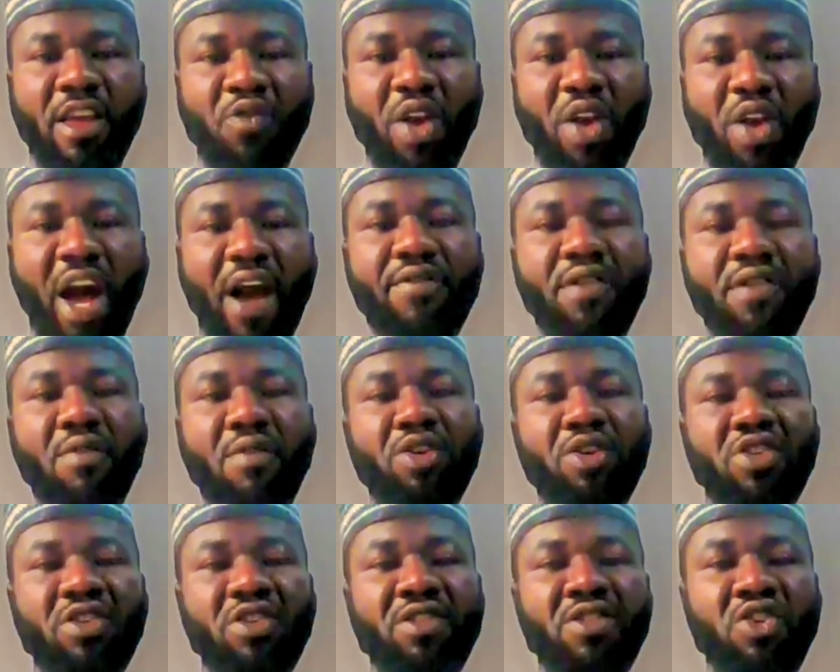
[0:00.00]
If you have
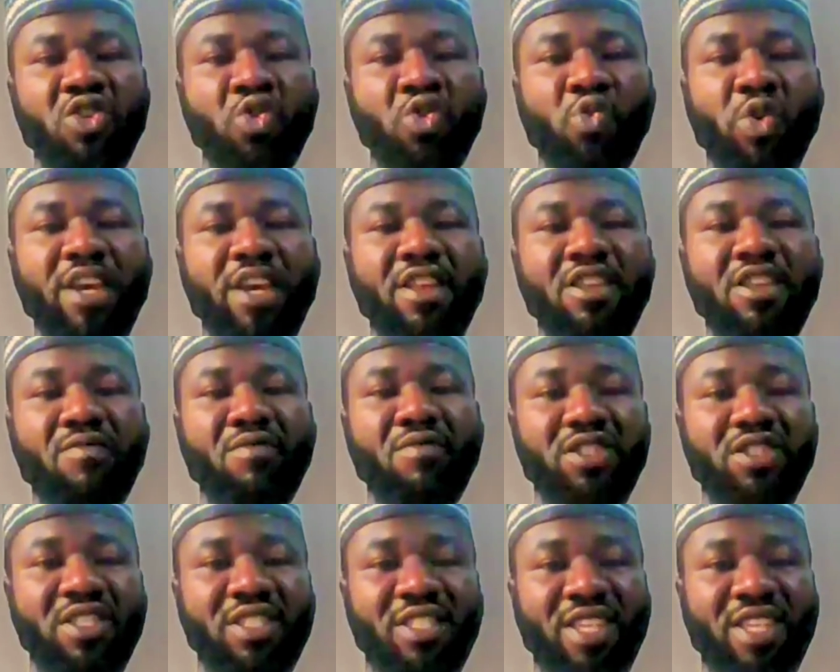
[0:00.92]
a weakened
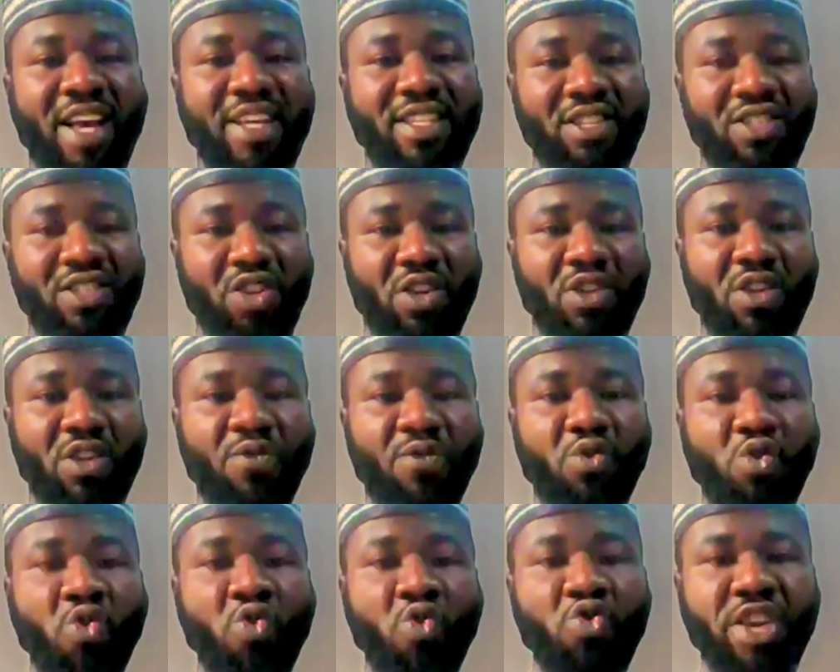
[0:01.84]
immune system as a result
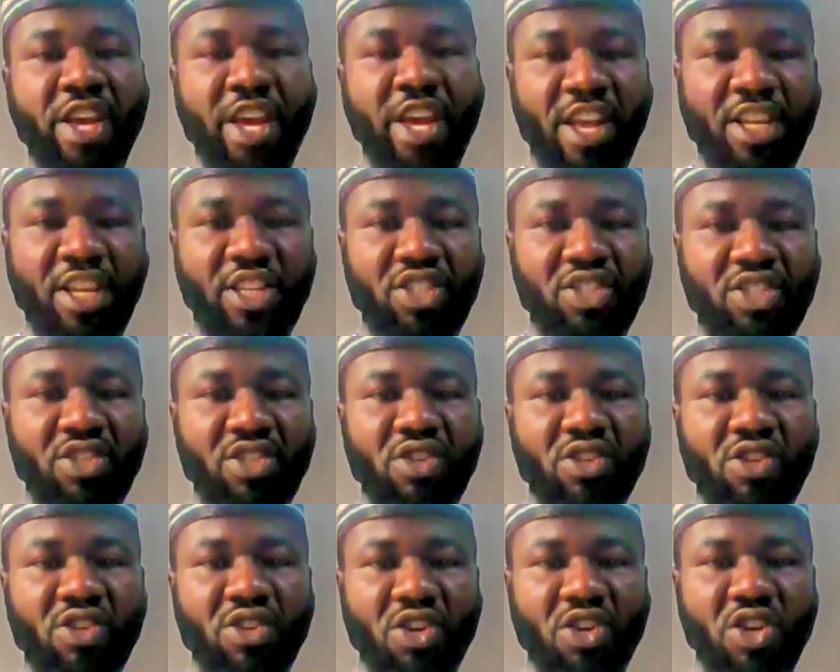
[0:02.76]
of old age,
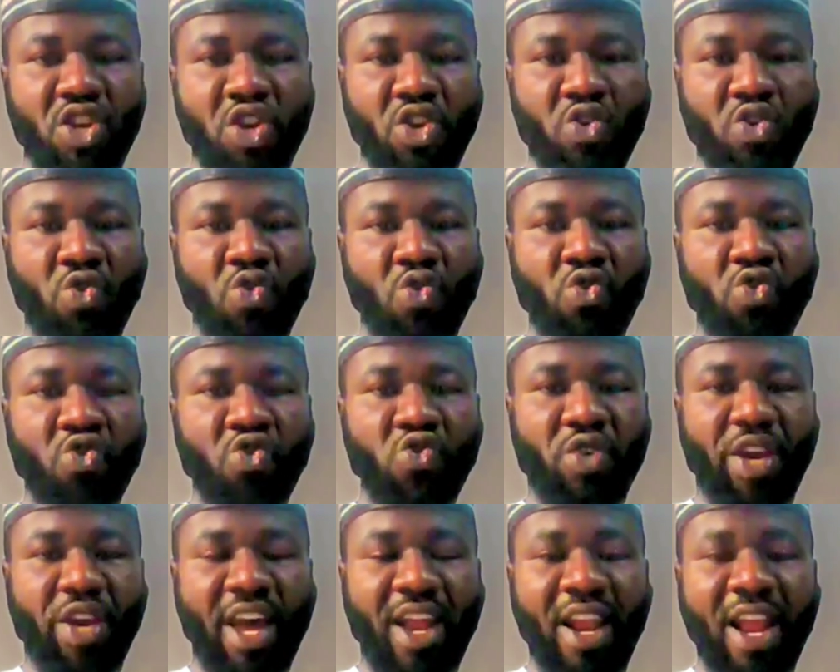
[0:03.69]

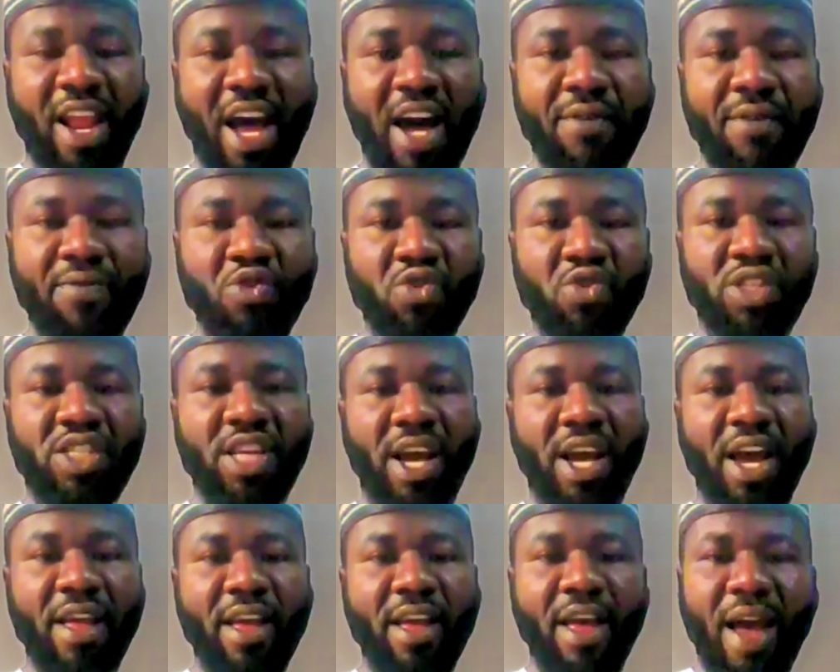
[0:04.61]
you can have
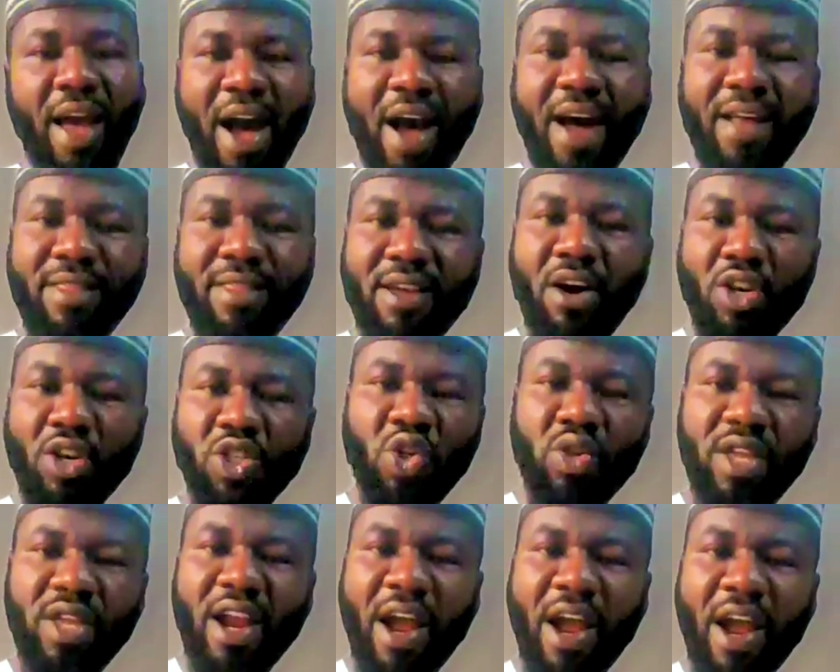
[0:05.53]
UTI. And
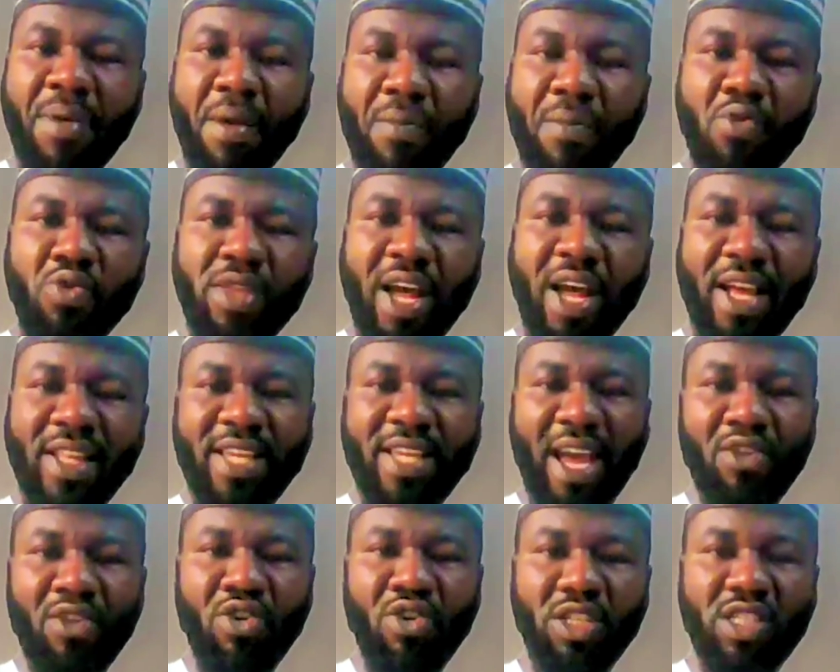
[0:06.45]
also, there are people
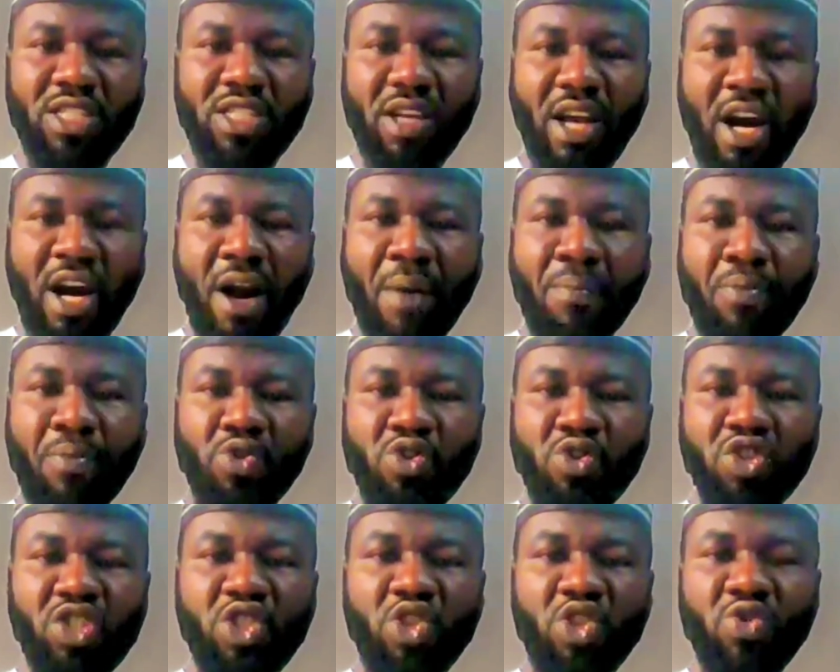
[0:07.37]
that cannot
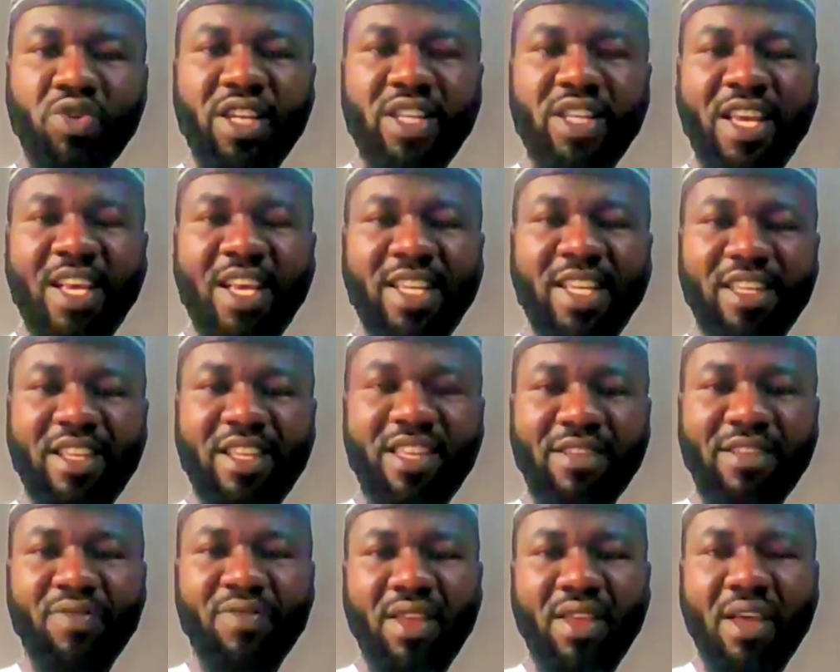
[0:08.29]
produce urine
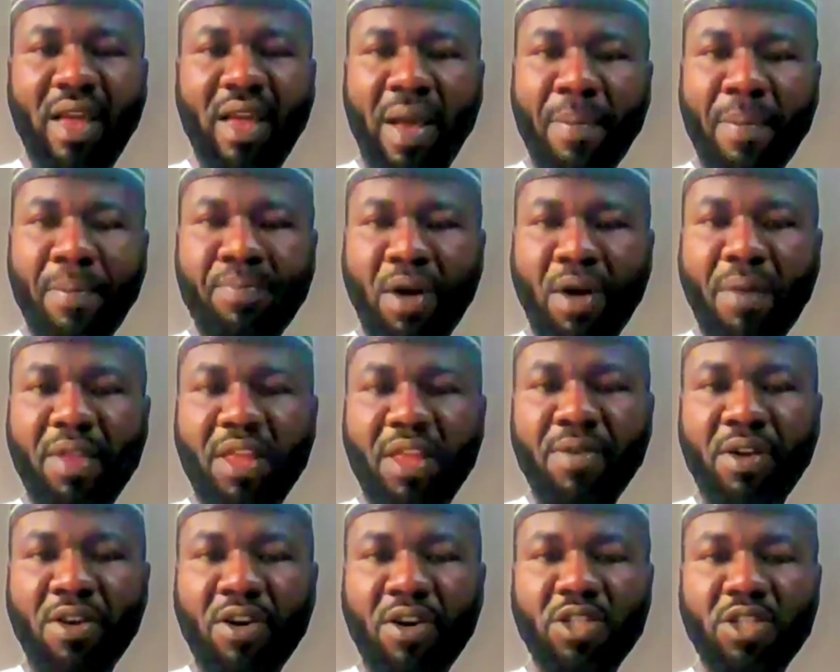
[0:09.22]
easily,
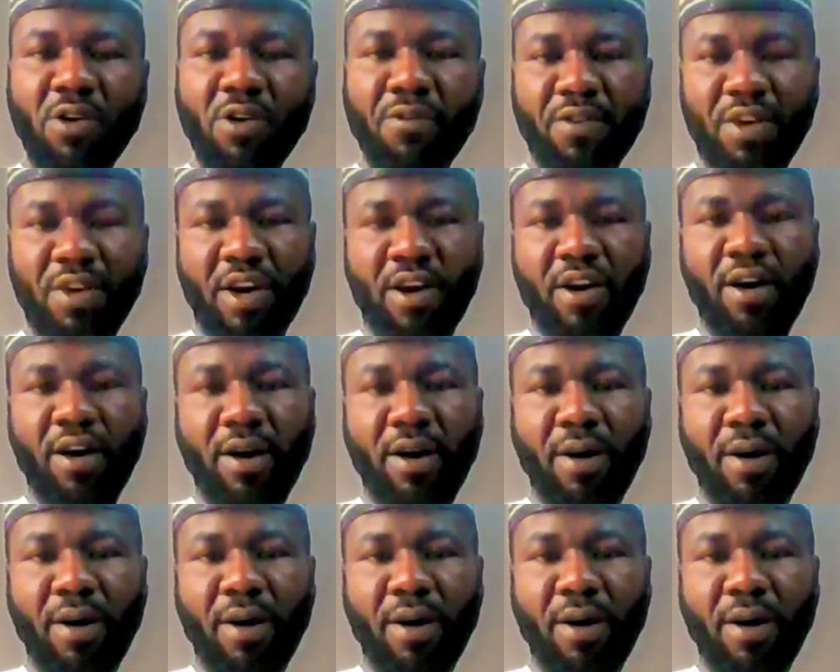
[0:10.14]
probably because of